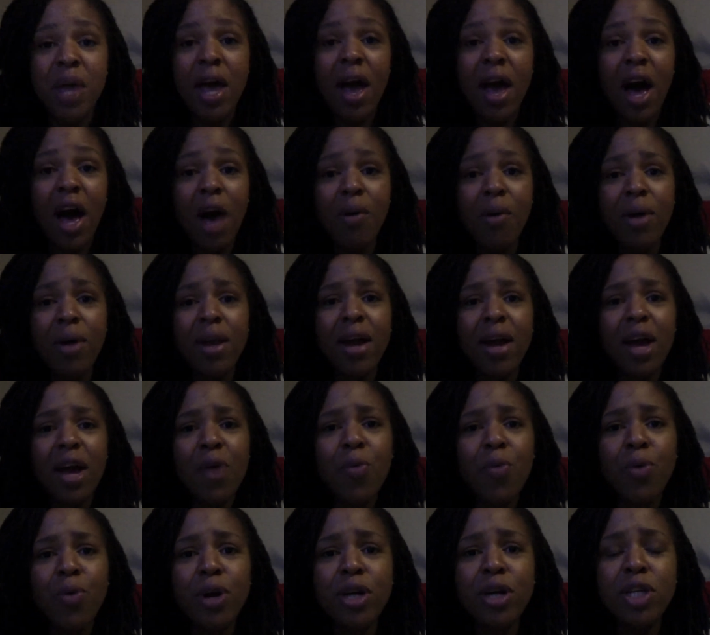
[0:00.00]
How can I
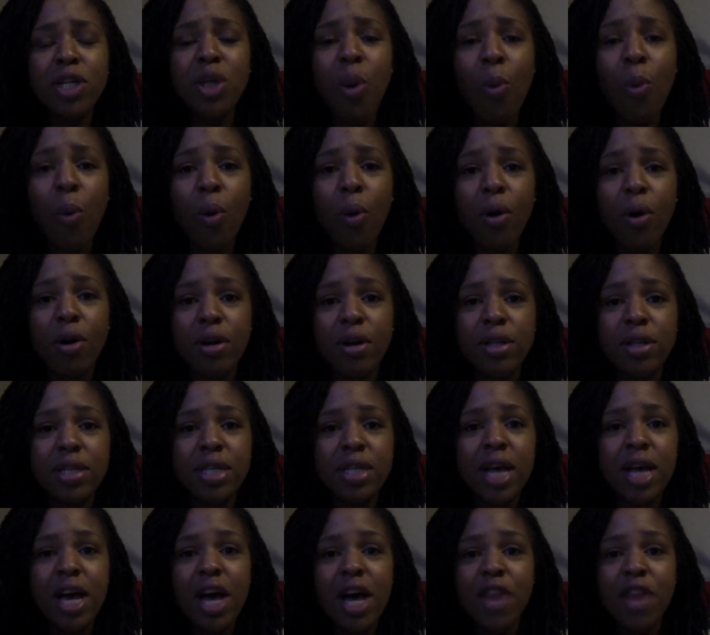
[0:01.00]
work towards